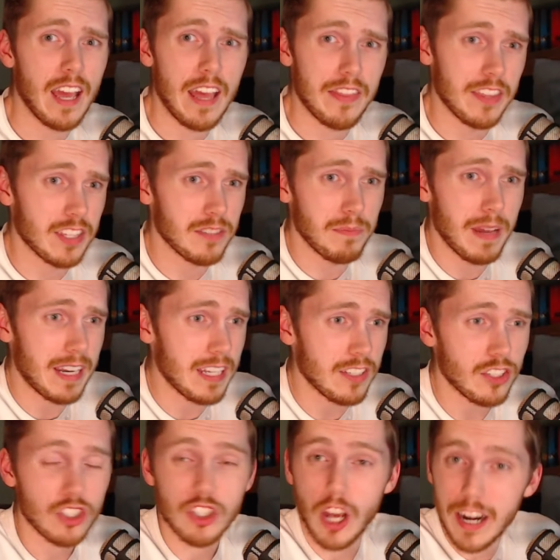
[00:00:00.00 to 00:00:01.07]
this many
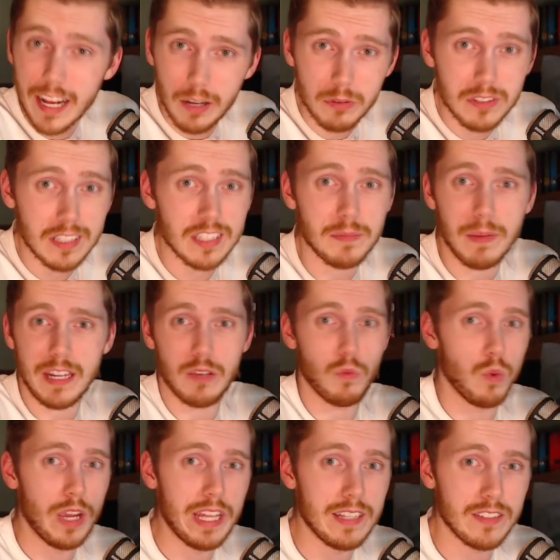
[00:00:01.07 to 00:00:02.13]
shutouts, this many
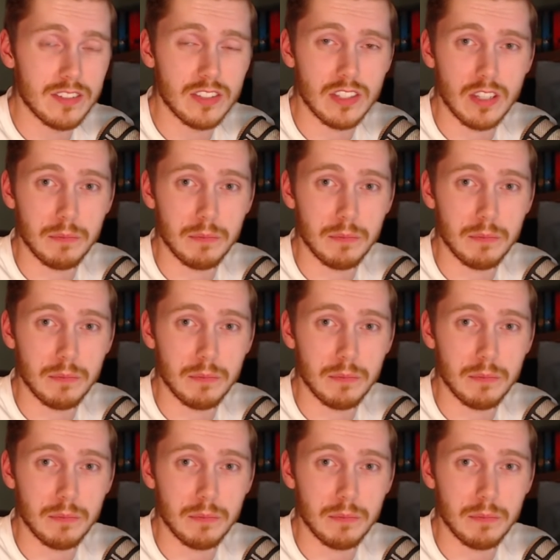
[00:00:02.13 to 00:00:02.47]
wins,